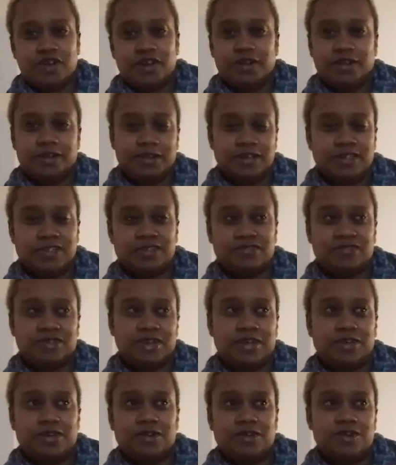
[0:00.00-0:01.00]
a list of
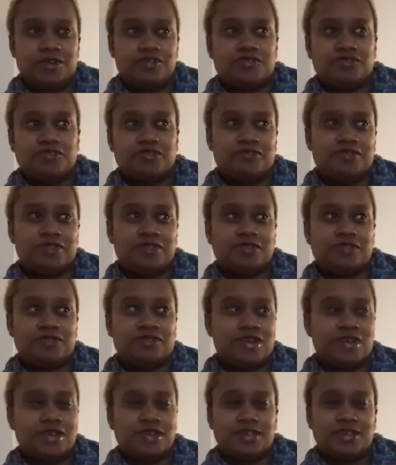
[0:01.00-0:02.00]
like 100
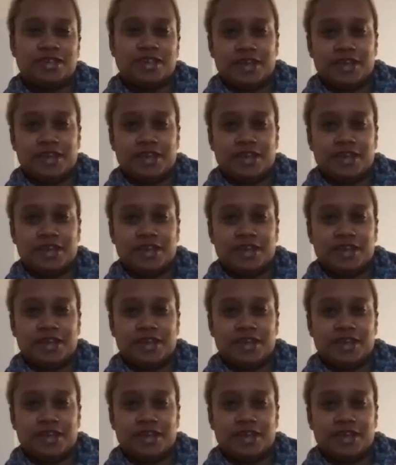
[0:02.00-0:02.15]
restaurants in